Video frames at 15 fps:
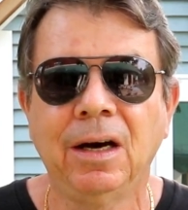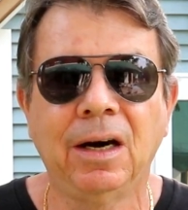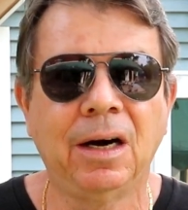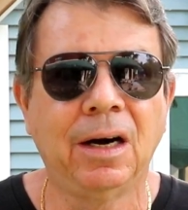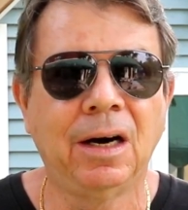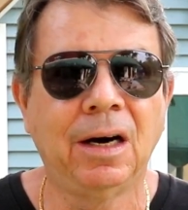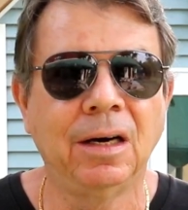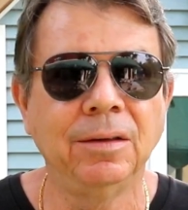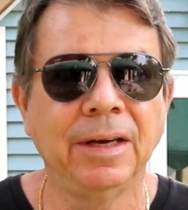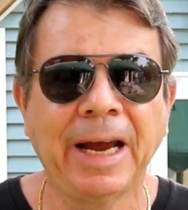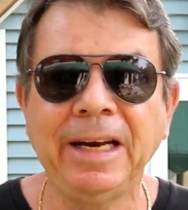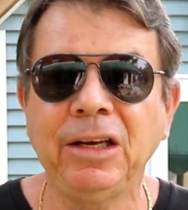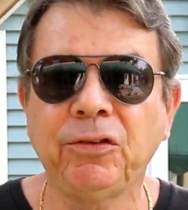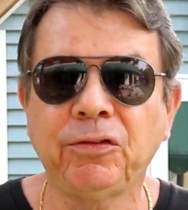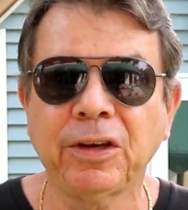
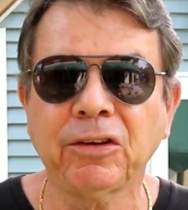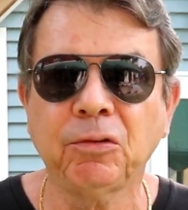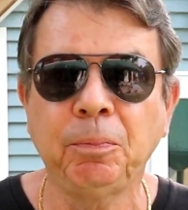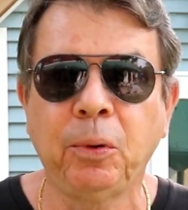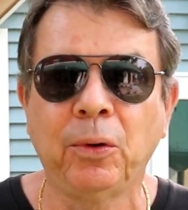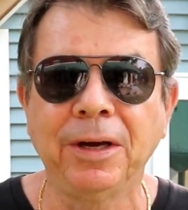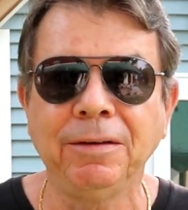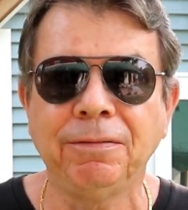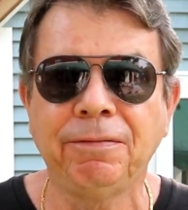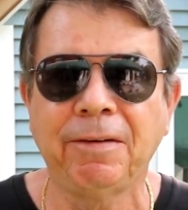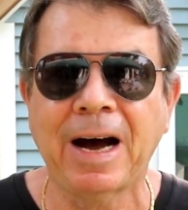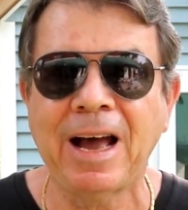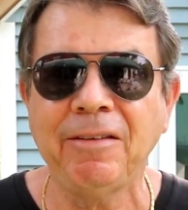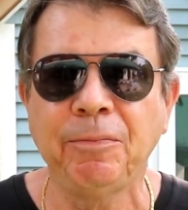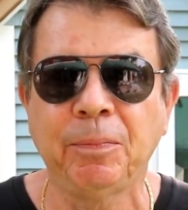
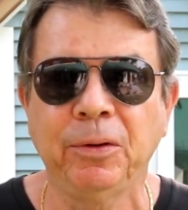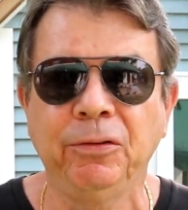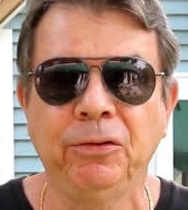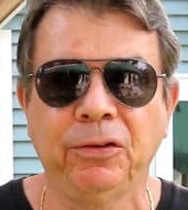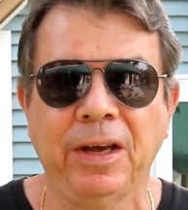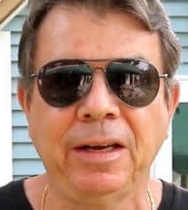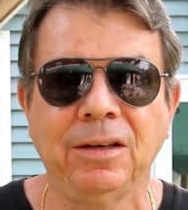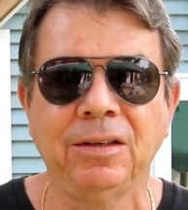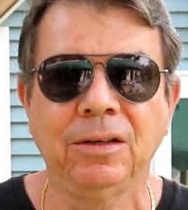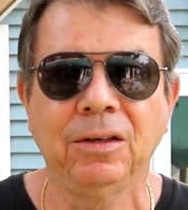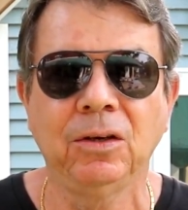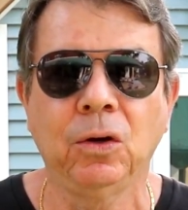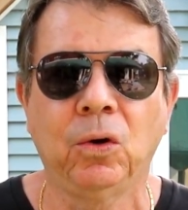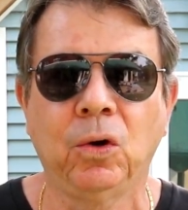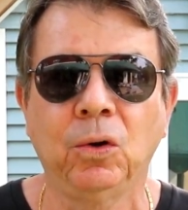96.5%
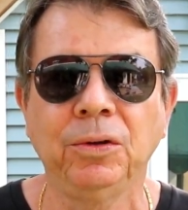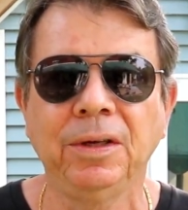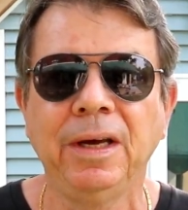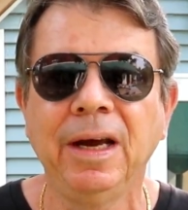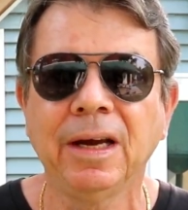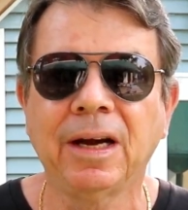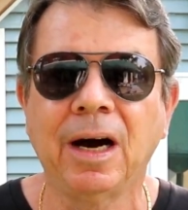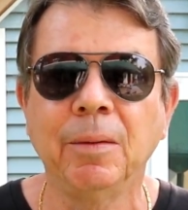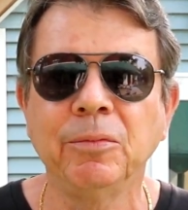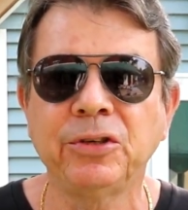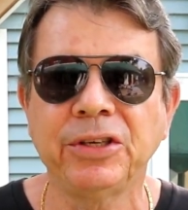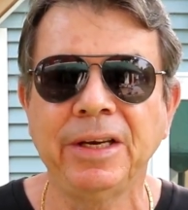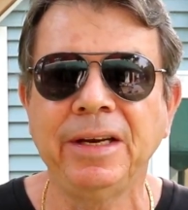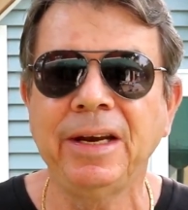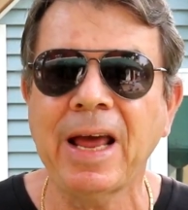gold
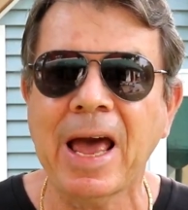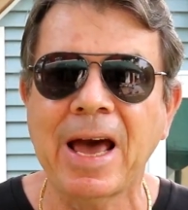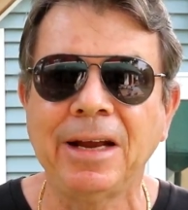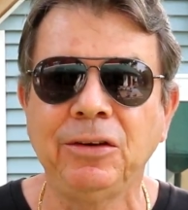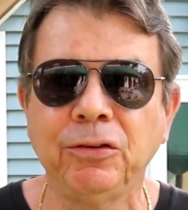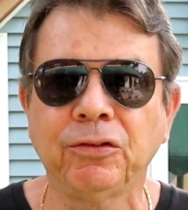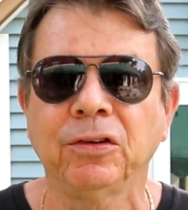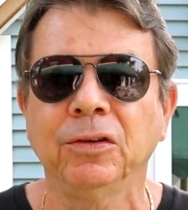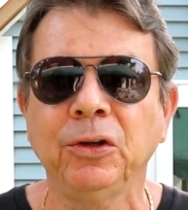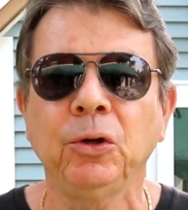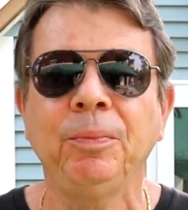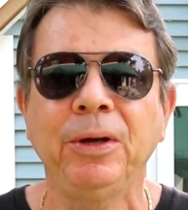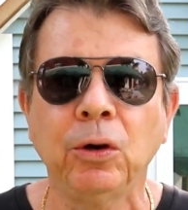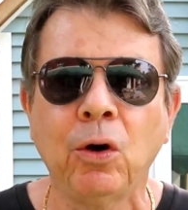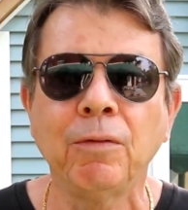comes in at just a
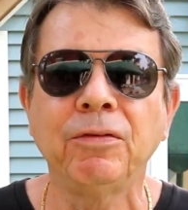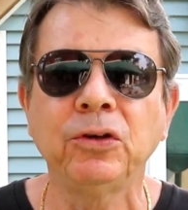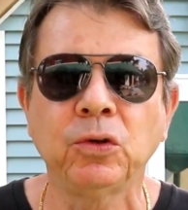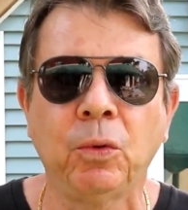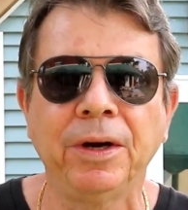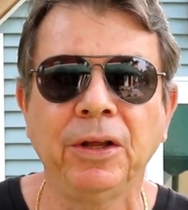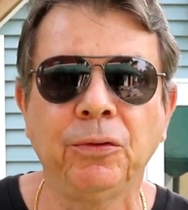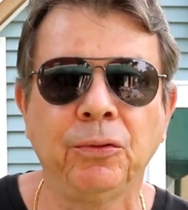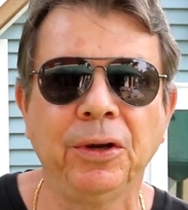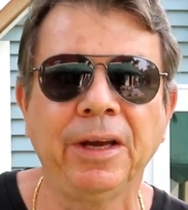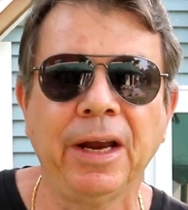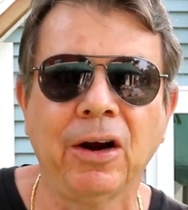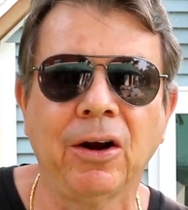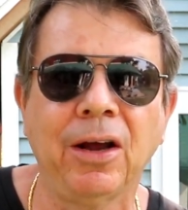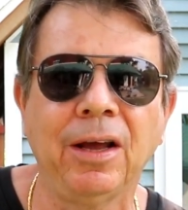little bit over 23
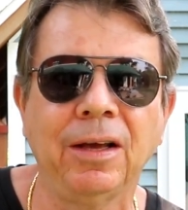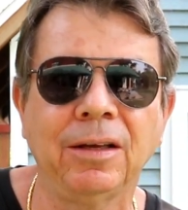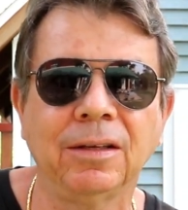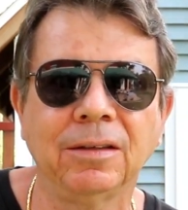karat.